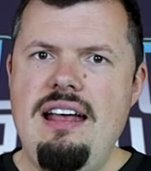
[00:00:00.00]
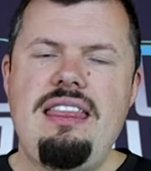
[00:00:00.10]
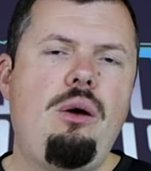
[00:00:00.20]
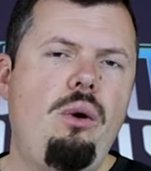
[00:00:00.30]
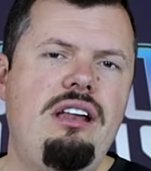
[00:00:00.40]

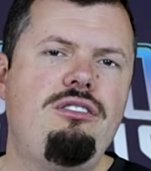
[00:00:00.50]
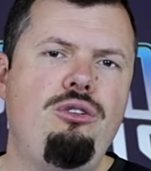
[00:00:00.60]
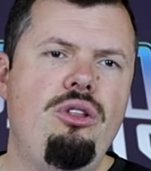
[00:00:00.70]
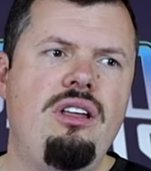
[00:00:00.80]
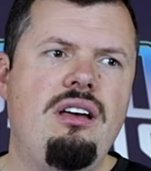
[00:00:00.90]
They went
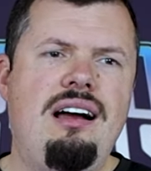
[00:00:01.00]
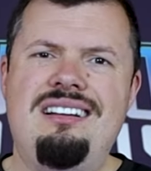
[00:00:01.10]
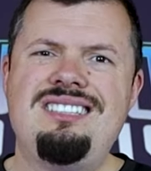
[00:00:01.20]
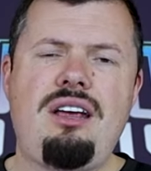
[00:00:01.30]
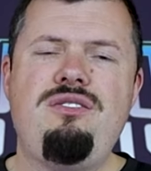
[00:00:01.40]
for the,
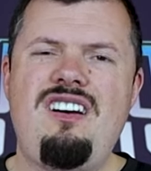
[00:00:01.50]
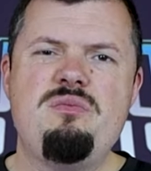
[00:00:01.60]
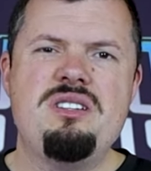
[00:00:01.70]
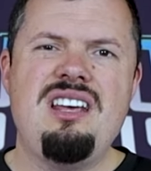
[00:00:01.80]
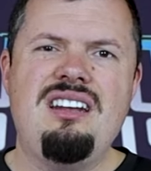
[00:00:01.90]
I'll take
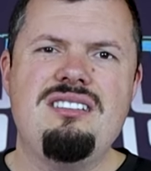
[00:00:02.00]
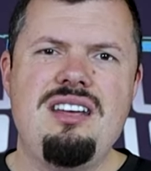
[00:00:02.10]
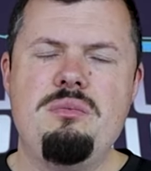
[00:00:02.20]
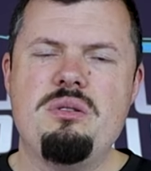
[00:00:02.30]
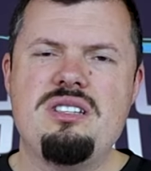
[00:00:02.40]
5%,
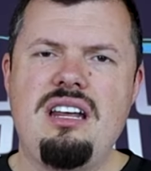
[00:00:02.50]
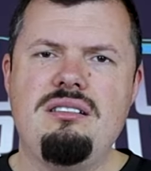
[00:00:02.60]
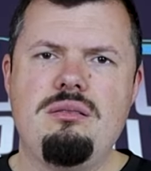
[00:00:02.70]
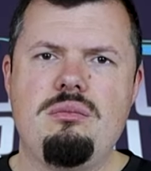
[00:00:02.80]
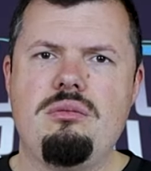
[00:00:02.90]
10%